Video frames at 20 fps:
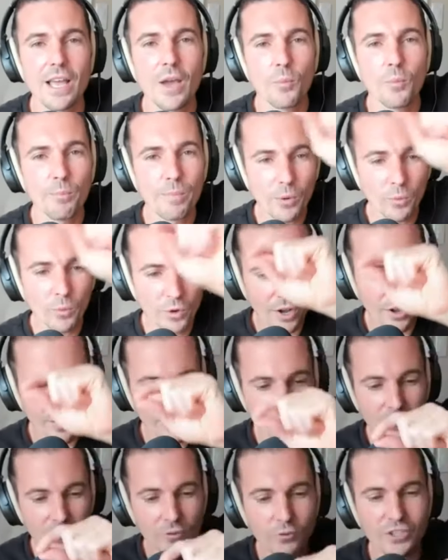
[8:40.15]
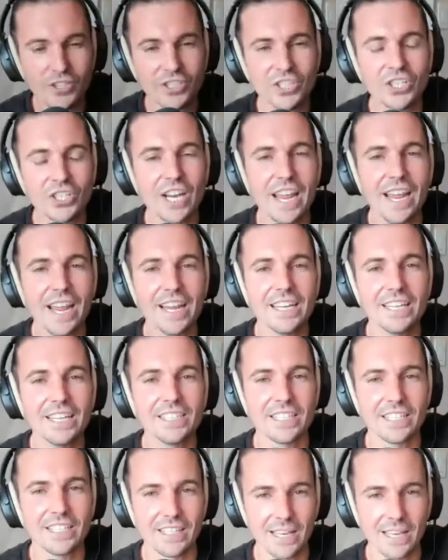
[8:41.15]
but we're also
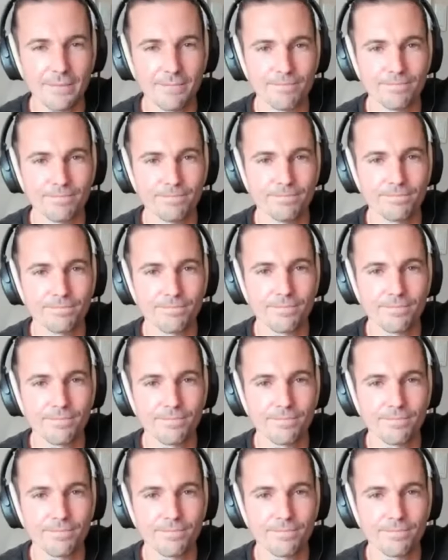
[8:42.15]
changing them.